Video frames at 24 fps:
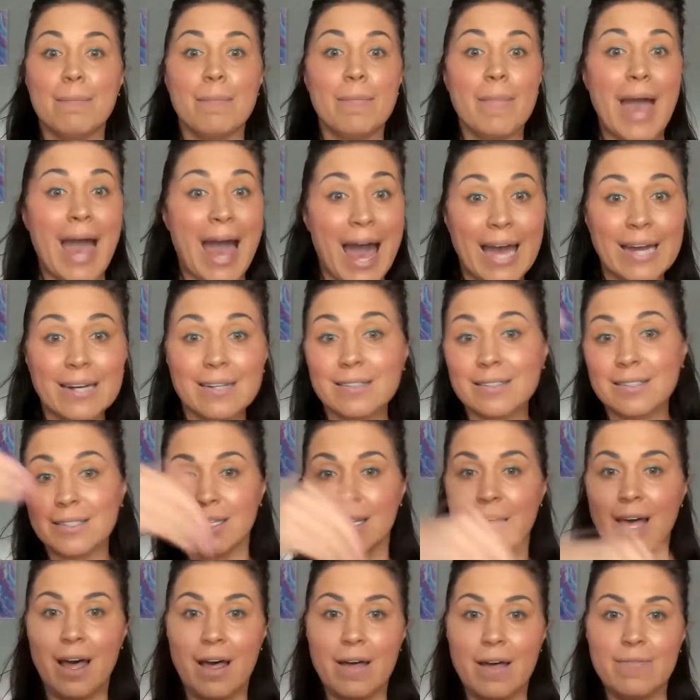add
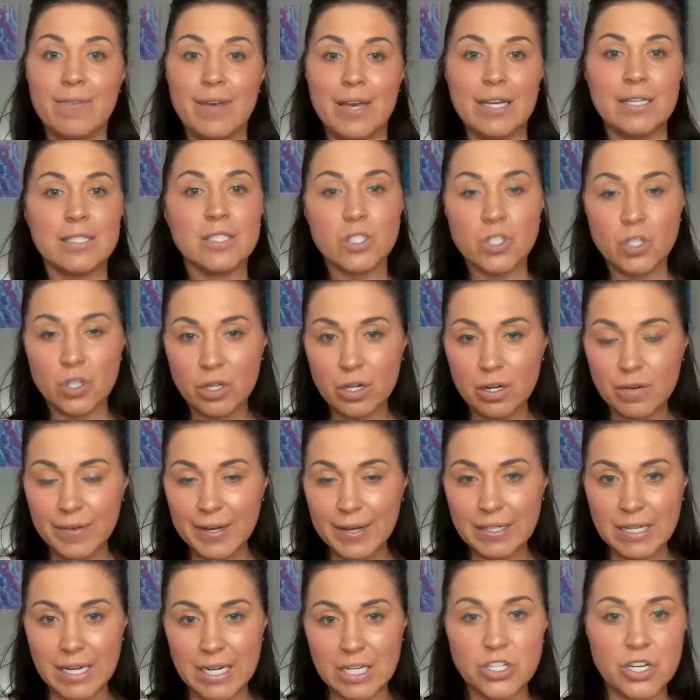love into your
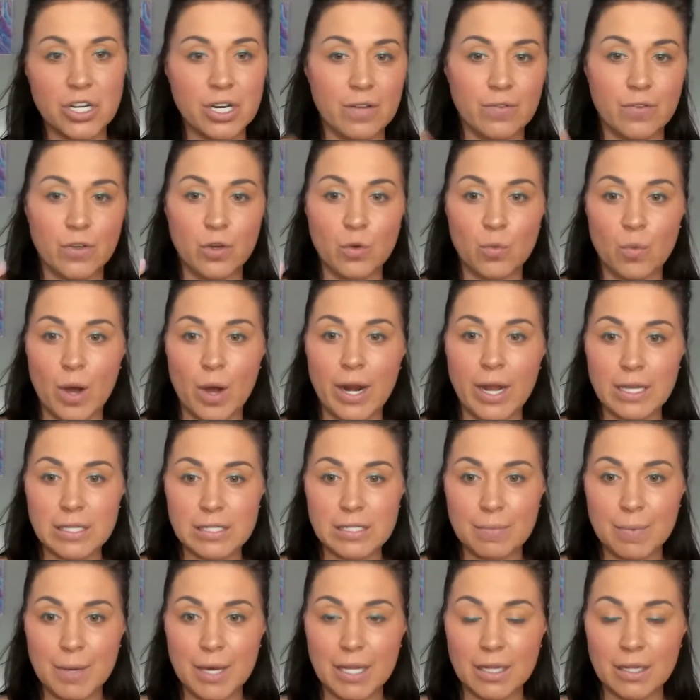foundation. If you want it to
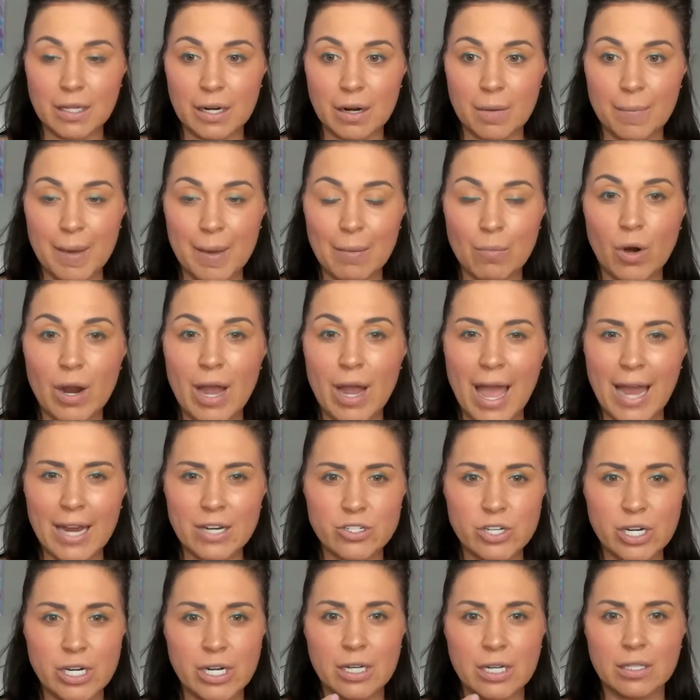be a little bit more
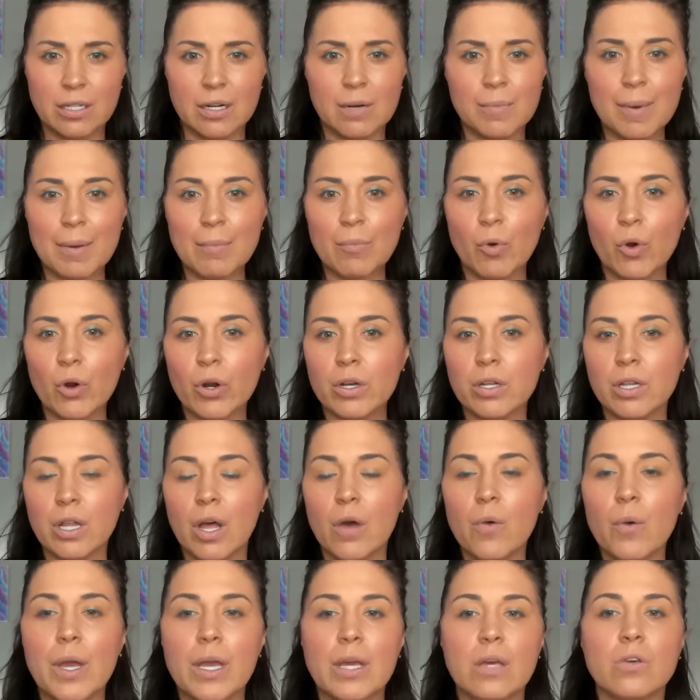hydrating, a little bit more
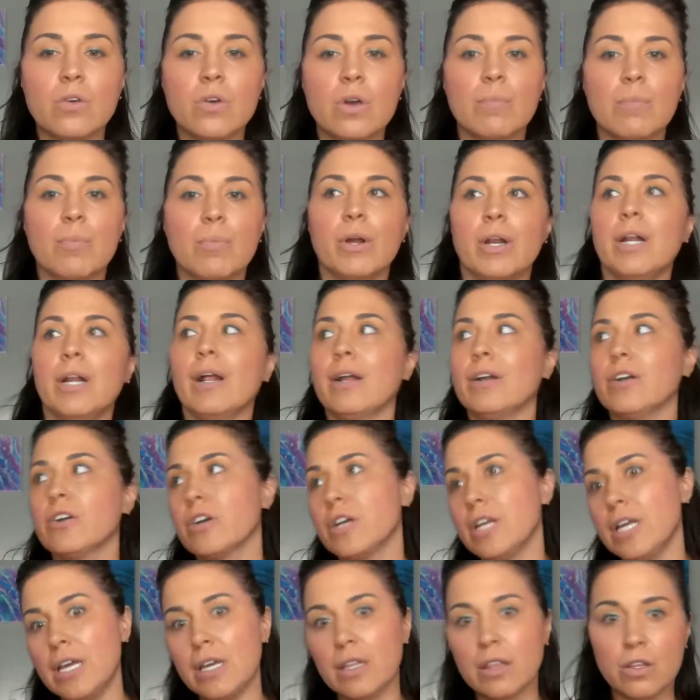glowy, you can put it
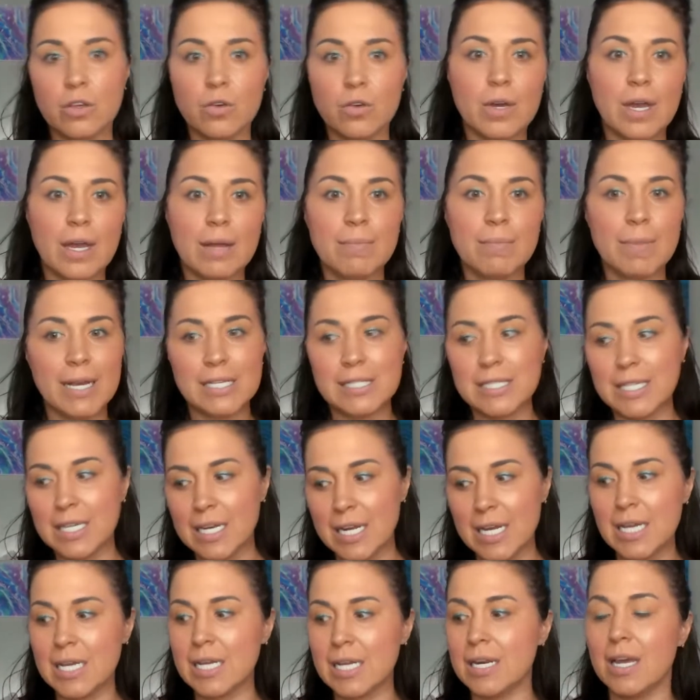underneath. You can mix it
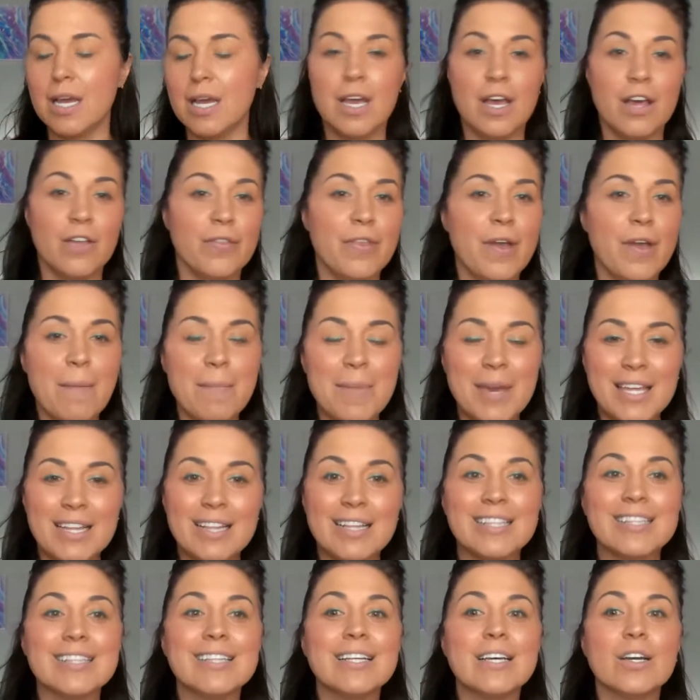in. But I mean,
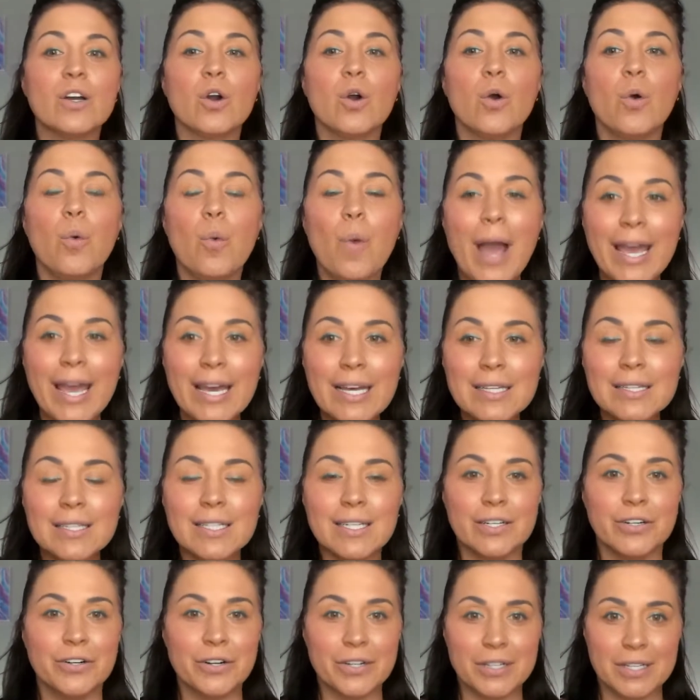quite
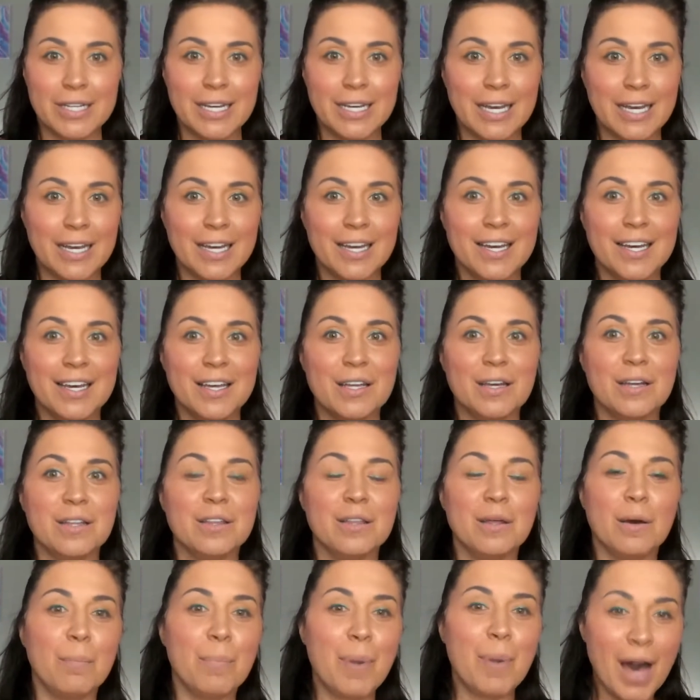literally,
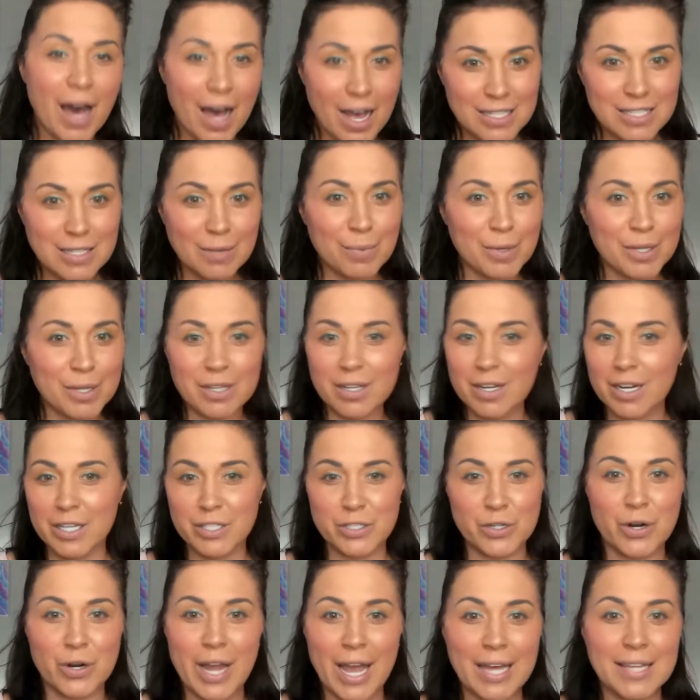the possibilities
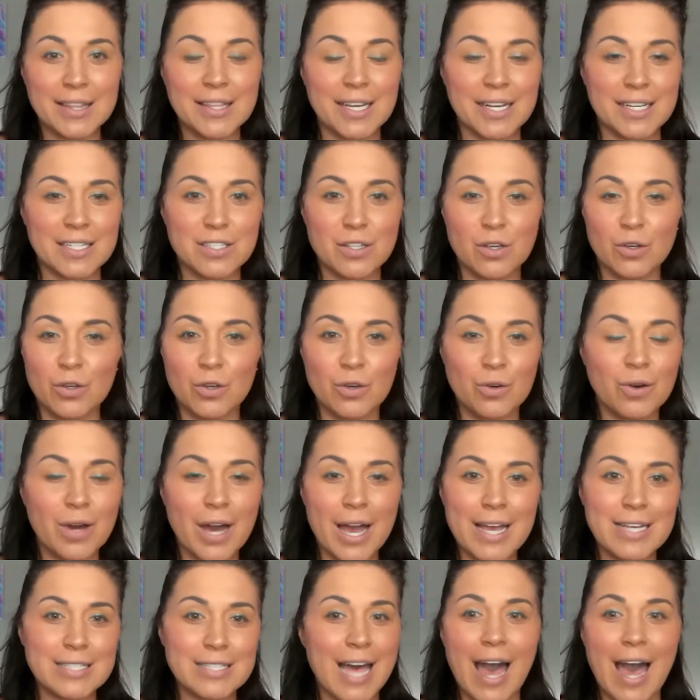are endless. So you
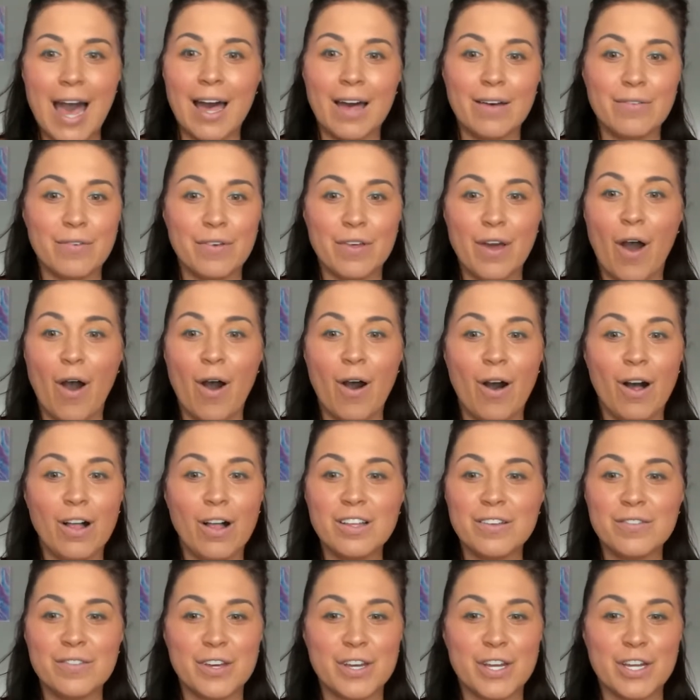guys have all
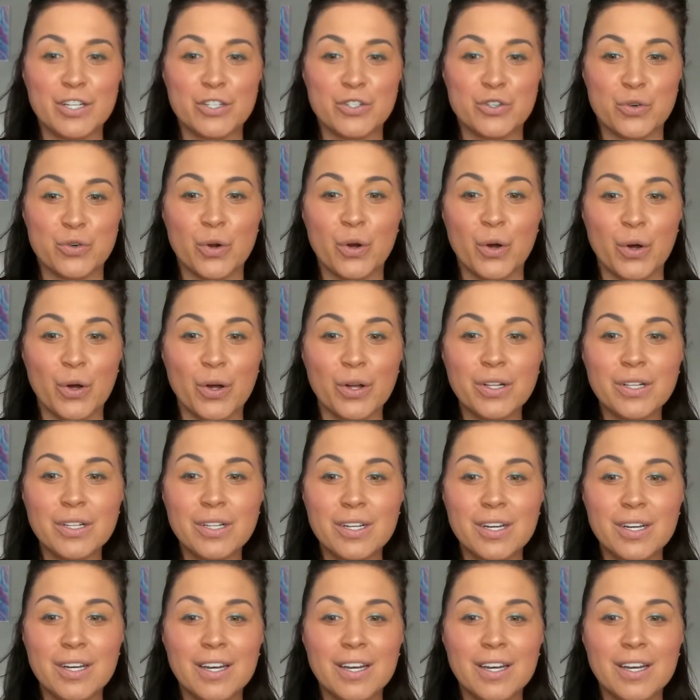of the control